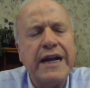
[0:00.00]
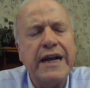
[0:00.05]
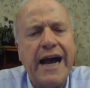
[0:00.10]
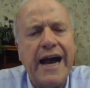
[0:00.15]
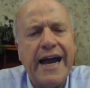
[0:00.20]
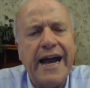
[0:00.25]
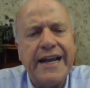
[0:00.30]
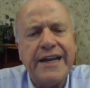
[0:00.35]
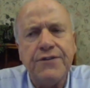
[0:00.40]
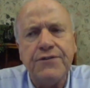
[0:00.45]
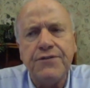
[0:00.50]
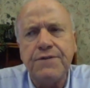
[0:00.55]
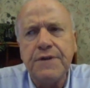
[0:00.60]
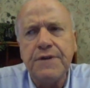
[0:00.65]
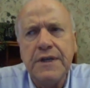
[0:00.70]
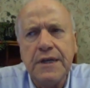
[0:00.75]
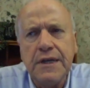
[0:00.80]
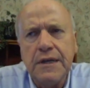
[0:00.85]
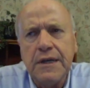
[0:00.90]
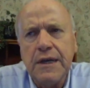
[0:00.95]
kind of
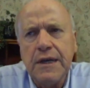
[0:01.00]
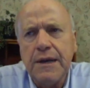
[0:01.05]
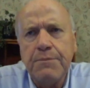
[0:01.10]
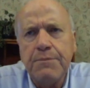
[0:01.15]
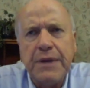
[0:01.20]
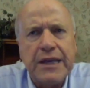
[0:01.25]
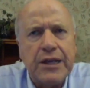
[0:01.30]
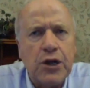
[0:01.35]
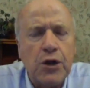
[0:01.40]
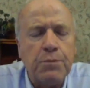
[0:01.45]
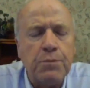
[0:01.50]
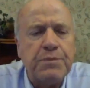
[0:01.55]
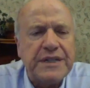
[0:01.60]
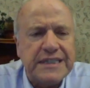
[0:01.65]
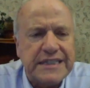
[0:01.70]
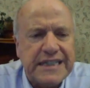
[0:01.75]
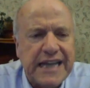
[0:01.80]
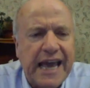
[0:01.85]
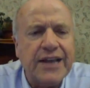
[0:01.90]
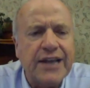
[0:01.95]
you know,
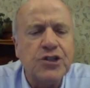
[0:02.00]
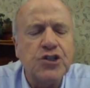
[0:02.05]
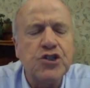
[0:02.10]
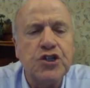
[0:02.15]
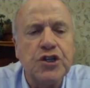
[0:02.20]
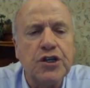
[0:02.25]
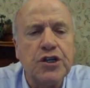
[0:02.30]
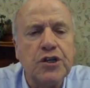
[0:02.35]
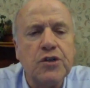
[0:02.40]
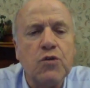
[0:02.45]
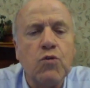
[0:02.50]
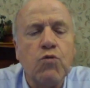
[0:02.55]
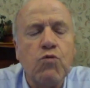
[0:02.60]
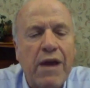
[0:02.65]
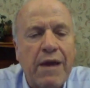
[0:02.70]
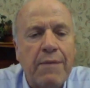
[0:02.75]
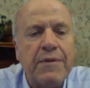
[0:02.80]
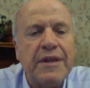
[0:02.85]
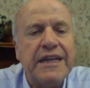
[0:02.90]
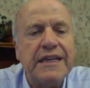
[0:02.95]
potential
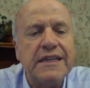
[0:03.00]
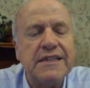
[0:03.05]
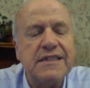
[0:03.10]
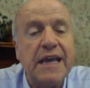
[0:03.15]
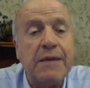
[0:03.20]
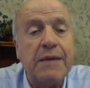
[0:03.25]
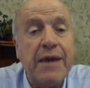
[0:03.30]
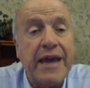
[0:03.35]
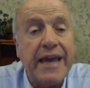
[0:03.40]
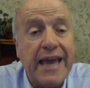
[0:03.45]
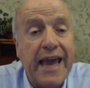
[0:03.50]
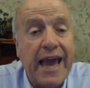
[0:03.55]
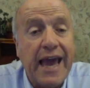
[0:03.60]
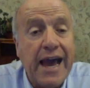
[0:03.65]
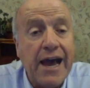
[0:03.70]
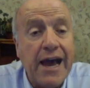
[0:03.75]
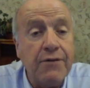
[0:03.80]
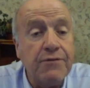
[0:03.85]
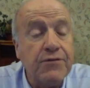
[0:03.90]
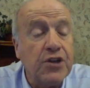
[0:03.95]
remedies they may
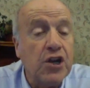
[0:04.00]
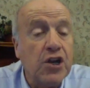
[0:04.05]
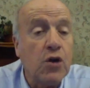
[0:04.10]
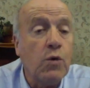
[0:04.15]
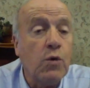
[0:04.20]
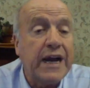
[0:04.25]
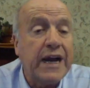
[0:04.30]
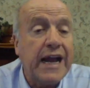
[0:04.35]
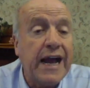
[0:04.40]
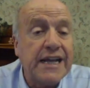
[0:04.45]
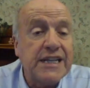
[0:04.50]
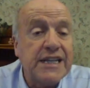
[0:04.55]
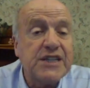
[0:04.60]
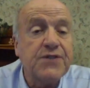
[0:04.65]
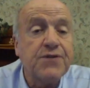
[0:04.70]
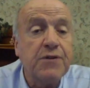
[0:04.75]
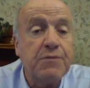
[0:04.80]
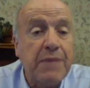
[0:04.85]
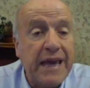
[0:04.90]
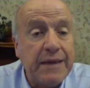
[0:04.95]
have, you know, what kinds of
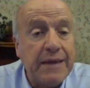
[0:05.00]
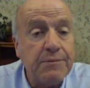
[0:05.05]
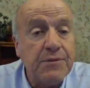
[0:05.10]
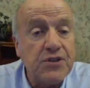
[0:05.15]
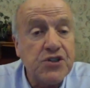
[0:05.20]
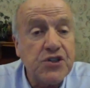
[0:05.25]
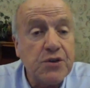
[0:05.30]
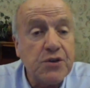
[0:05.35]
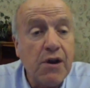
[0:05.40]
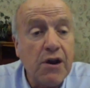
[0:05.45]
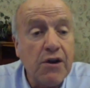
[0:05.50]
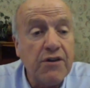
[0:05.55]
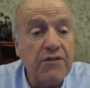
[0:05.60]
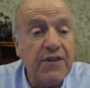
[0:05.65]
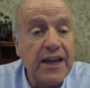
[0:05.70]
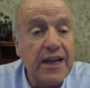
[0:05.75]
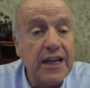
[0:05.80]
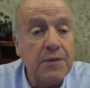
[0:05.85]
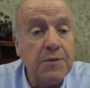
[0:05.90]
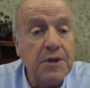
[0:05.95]
abatements there are
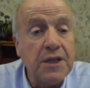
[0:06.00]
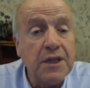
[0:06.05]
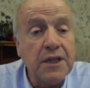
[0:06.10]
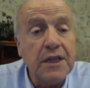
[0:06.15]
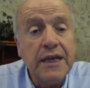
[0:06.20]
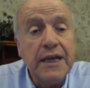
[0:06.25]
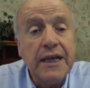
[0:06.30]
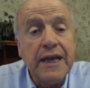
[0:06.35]
available.